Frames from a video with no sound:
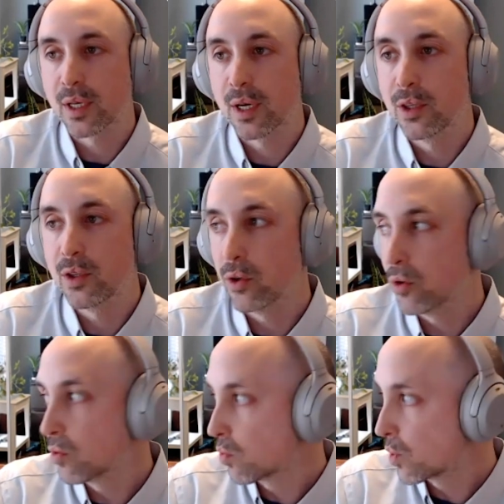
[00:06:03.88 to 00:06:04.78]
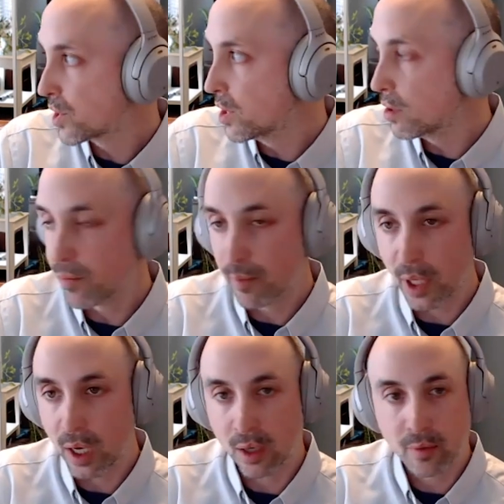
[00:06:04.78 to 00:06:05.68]
a new receive
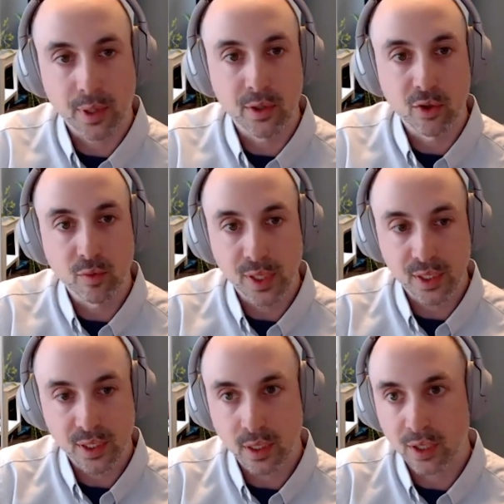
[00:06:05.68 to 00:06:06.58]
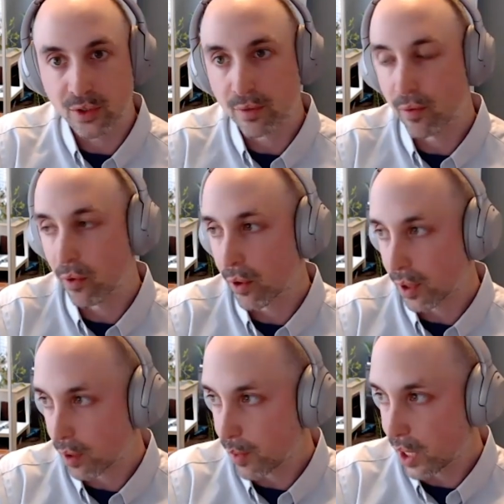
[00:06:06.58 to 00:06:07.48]
block with new business logic for
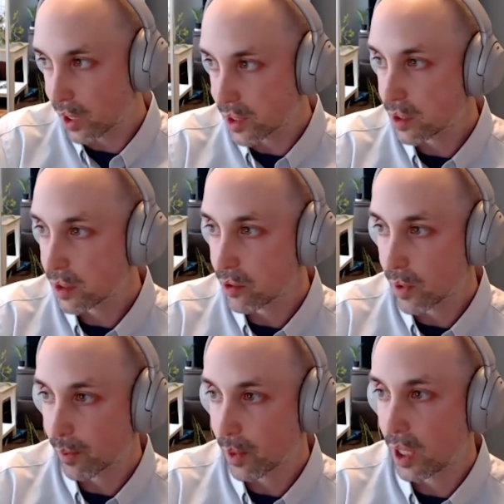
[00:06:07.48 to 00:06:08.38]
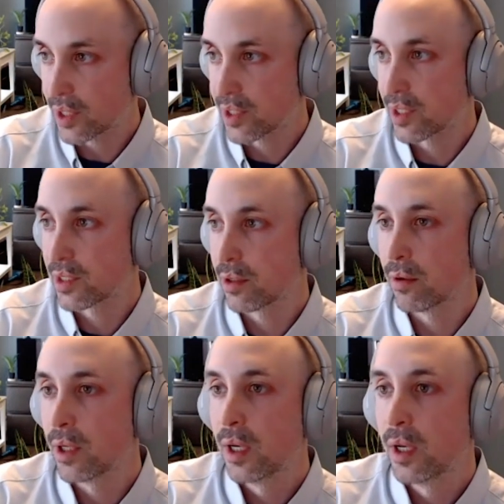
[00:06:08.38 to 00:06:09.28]
the commands you want to process.
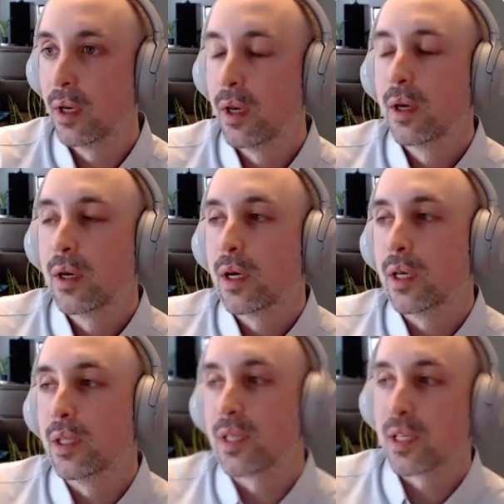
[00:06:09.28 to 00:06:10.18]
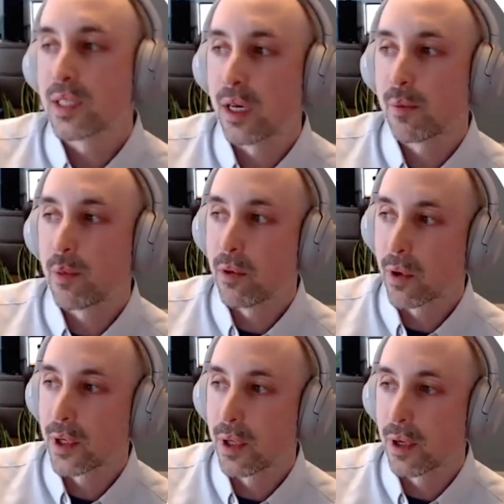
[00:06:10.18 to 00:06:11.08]
So in this example,
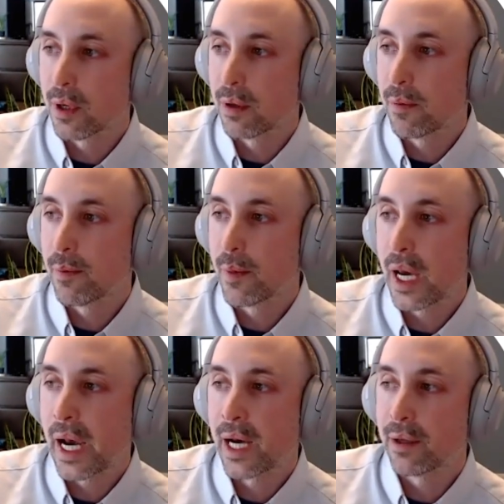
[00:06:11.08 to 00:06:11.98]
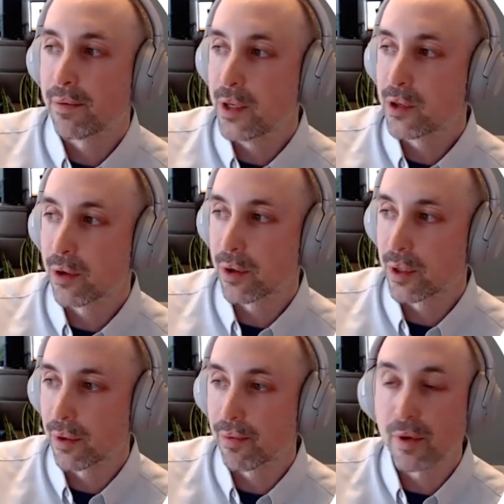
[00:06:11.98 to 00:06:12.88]
we're going to add a feature
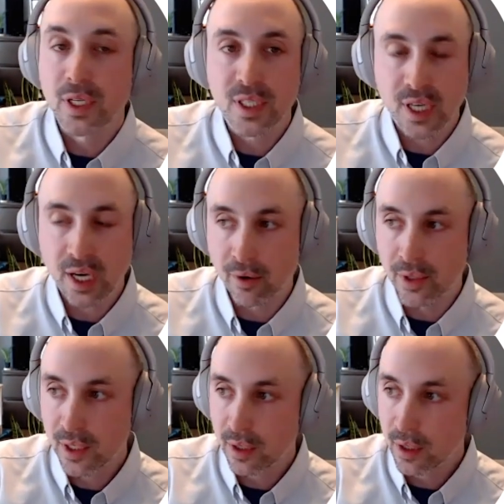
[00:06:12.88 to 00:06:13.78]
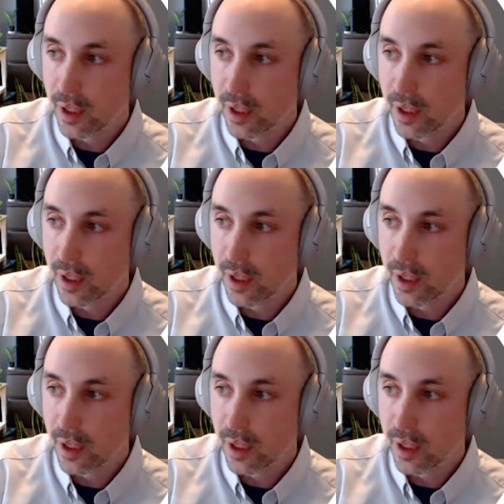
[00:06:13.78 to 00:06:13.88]
to freeze accounts.